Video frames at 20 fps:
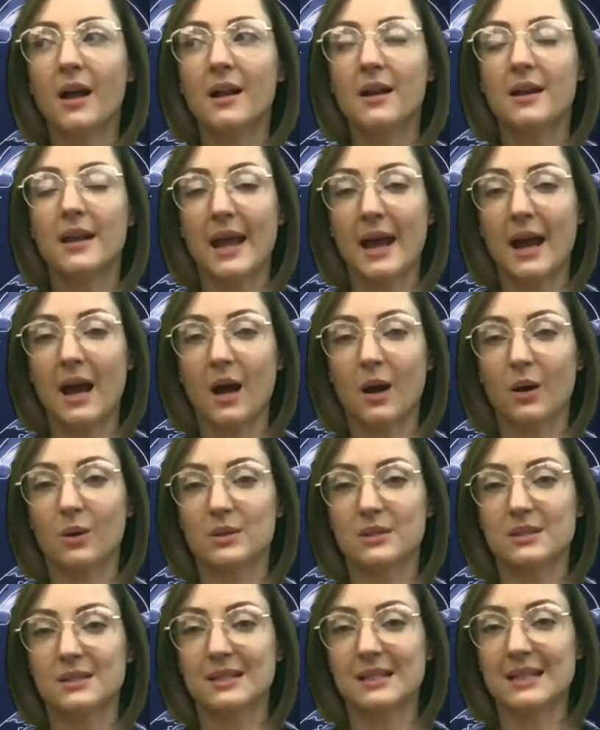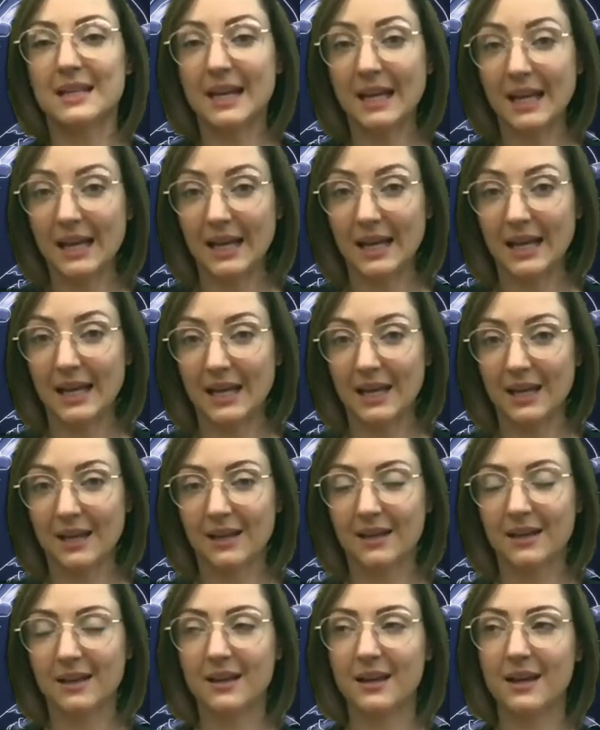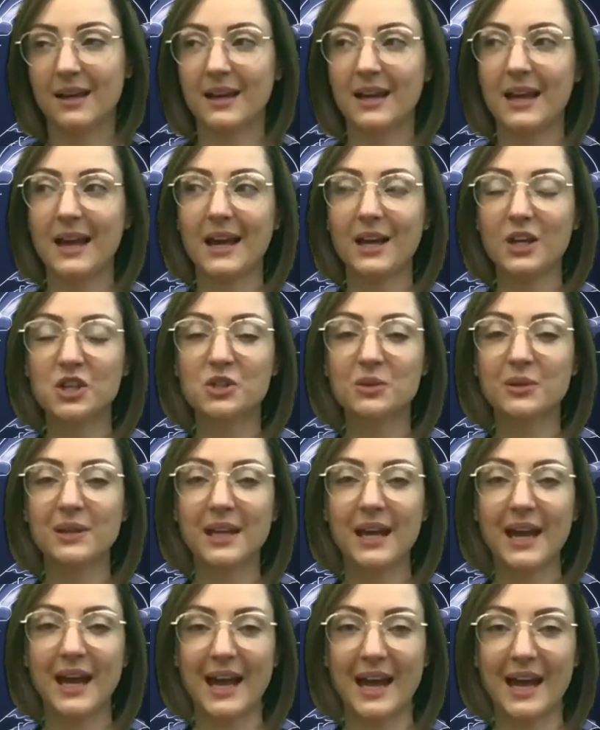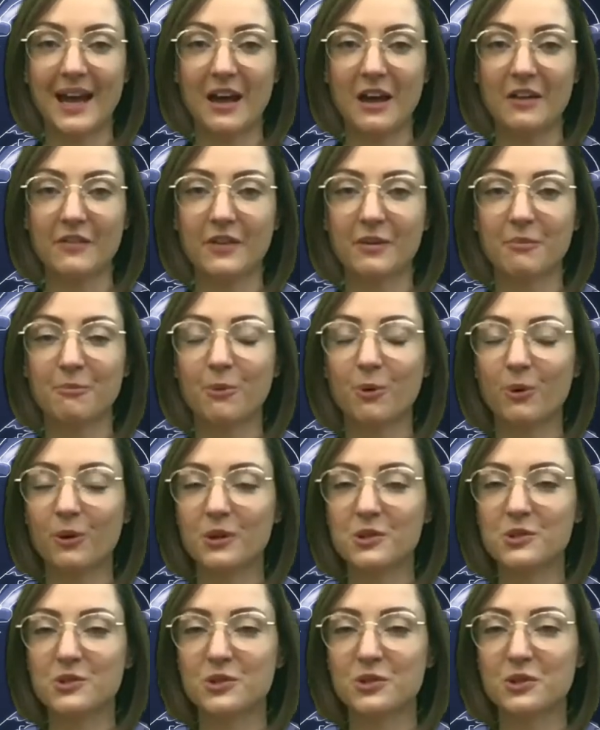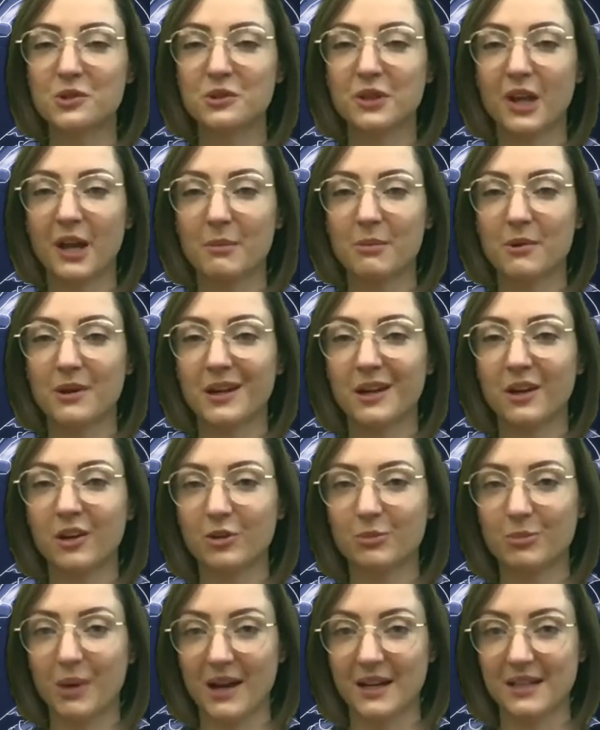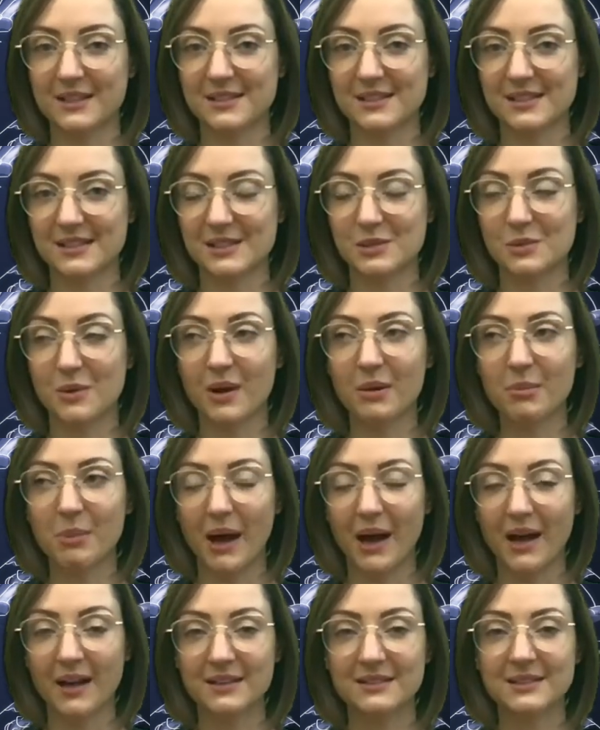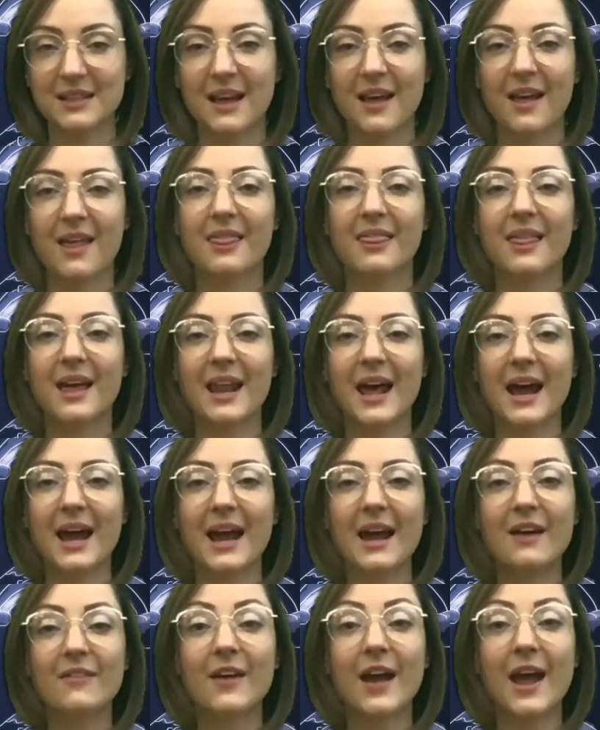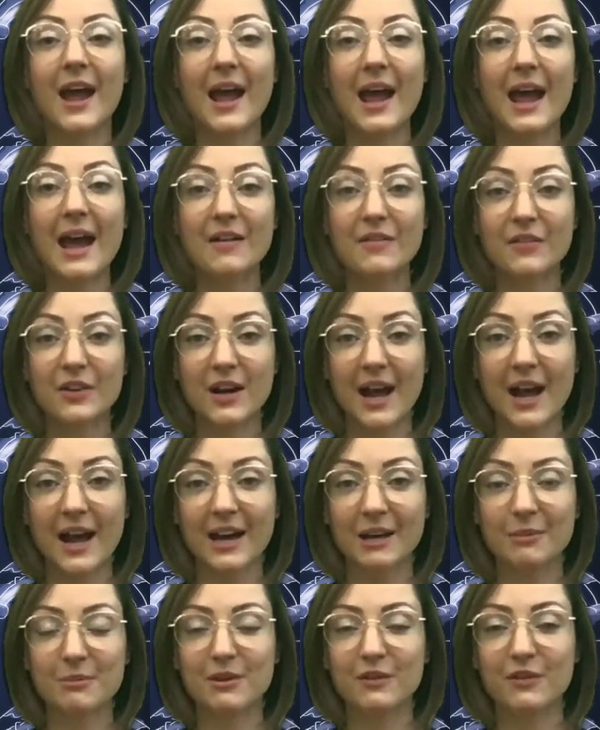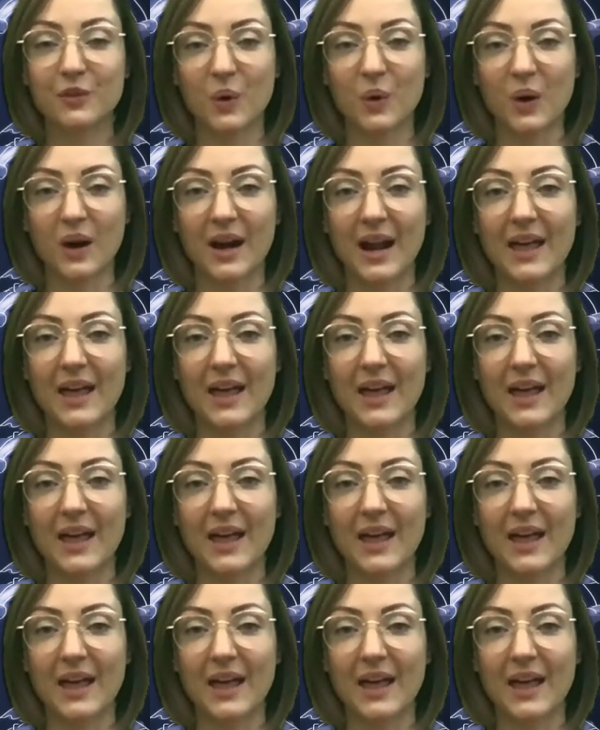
Now, today, I actually have more Junior Library Guild boxes to unbox than I have ever had before.